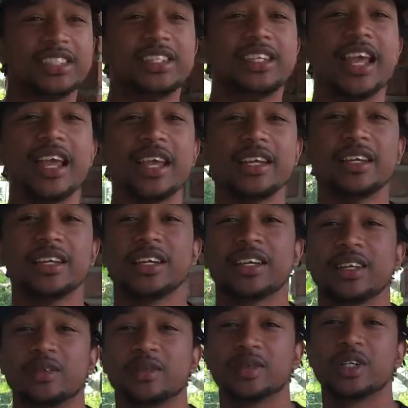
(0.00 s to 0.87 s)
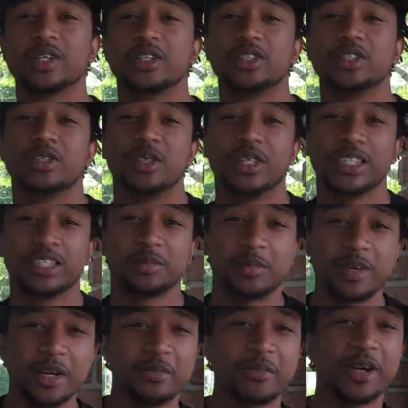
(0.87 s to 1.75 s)
today, we're gonna do an
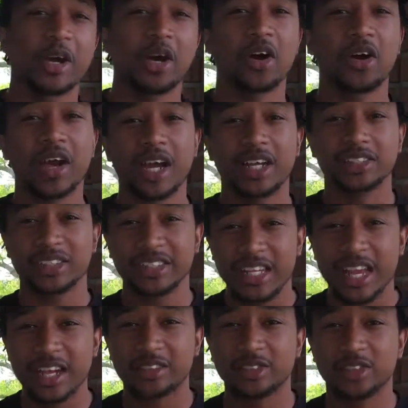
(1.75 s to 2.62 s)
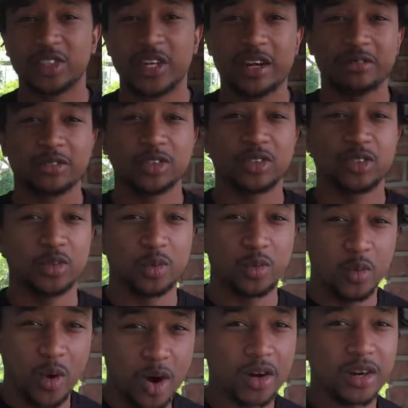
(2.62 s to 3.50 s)
experiment on how sound travels
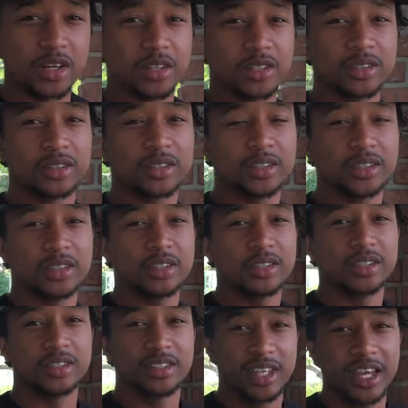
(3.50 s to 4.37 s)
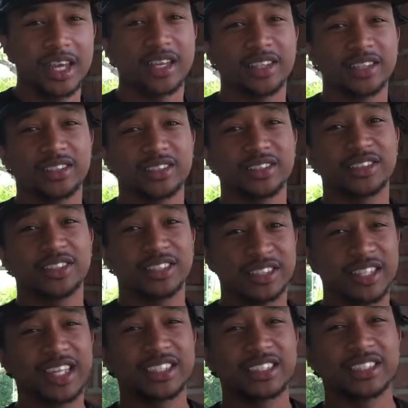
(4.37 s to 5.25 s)
through water. Yeah,
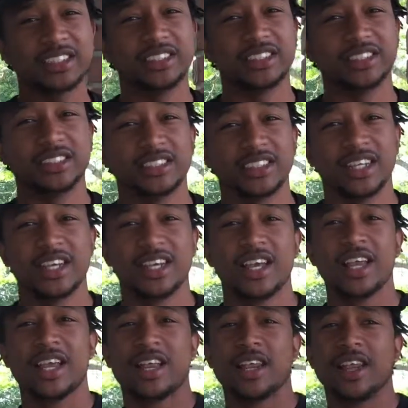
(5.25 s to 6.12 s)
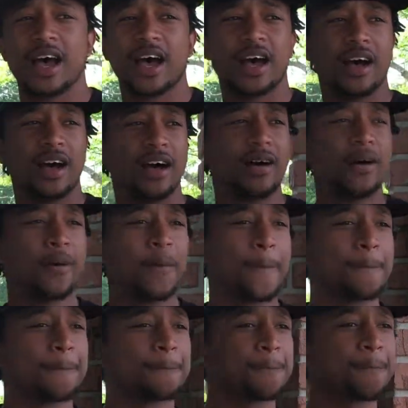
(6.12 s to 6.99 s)
it's that serious. Now,
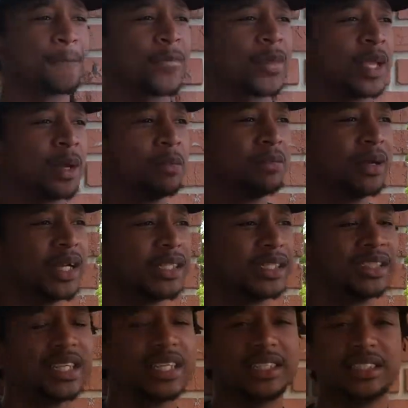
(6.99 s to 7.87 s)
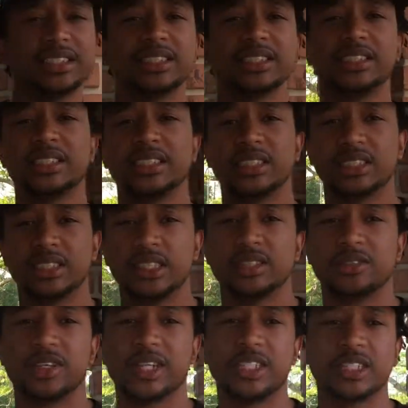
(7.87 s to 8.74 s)
um, but take this into
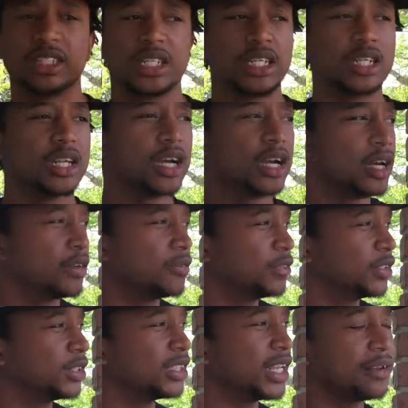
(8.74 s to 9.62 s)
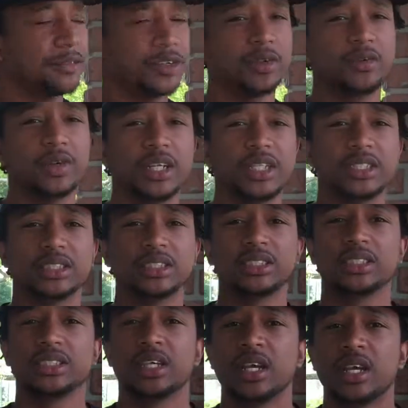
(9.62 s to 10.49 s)
consideration and uh, for safety
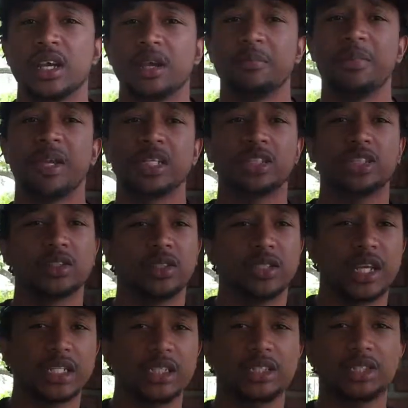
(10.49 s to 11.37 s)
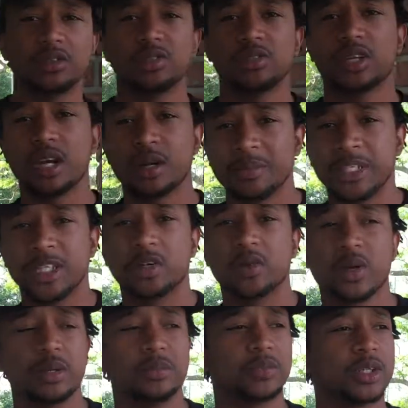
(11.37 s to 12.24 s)
reasons, make sure that you come
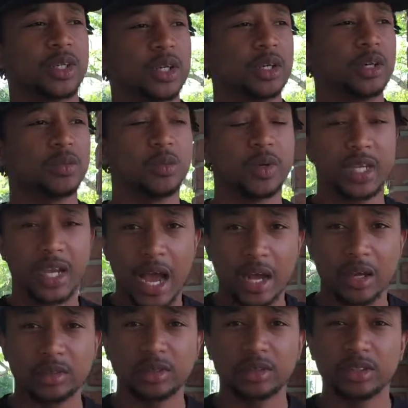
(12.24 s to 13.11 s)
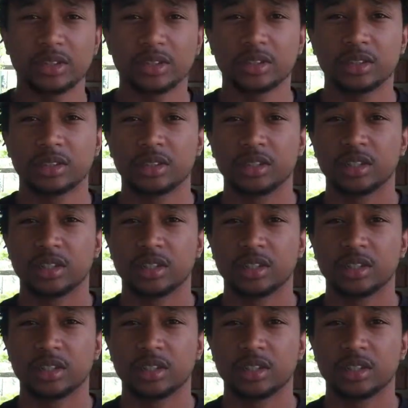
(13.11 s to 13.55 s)
equipped with goggles